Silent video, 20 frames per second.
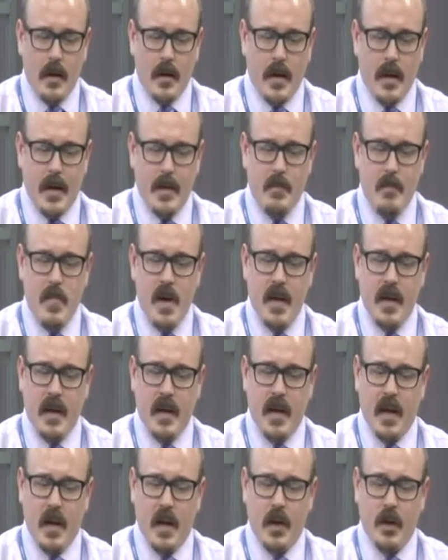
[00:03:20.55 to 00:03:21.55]
In
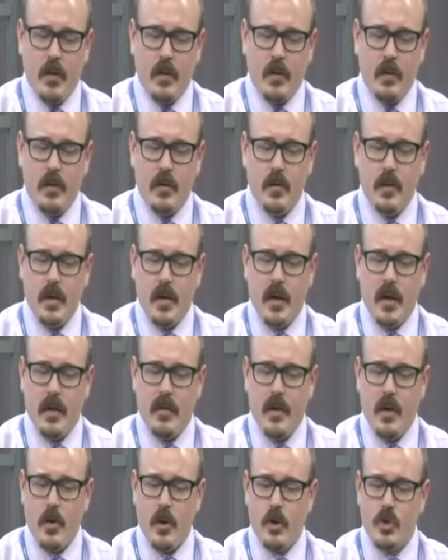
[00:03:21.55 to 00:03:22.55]
Medicare,
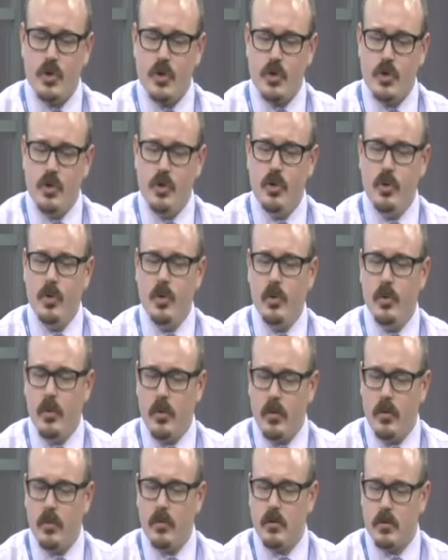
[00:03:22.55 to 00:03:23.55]
there are two
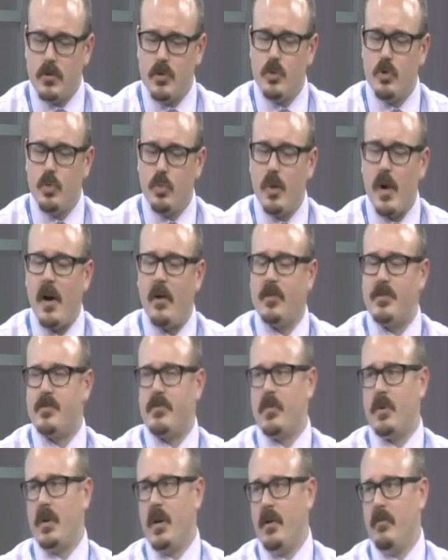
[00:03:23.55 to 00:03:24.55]
routes
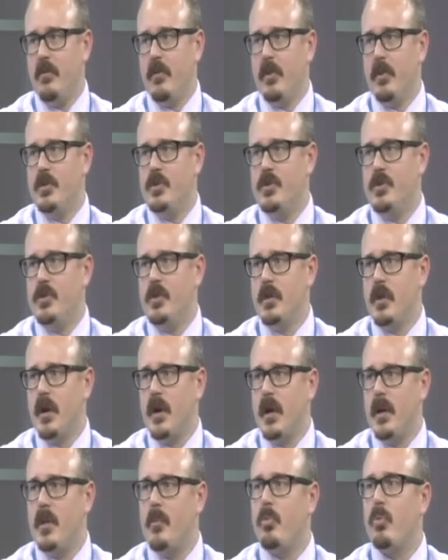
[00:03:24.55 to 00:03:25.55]
for coverage.
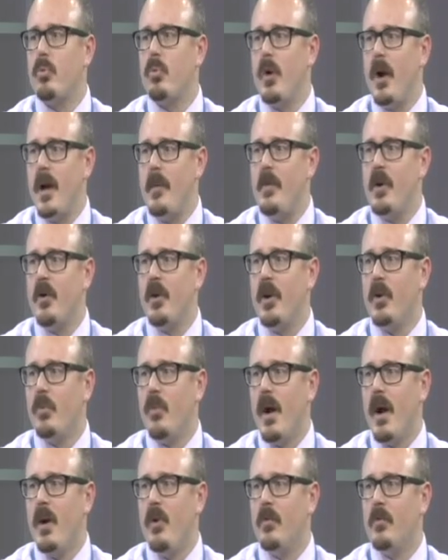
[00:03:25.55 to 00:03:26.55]
The primary
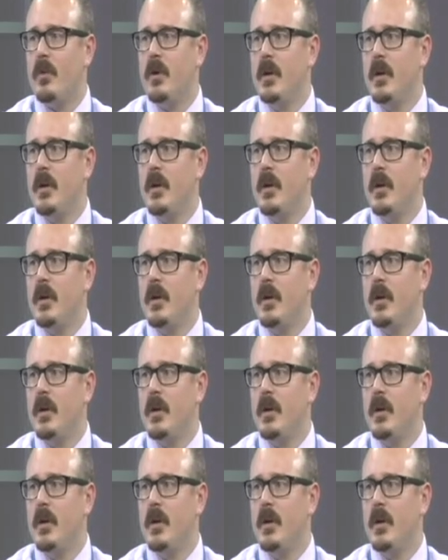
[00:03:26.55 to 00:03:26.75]
route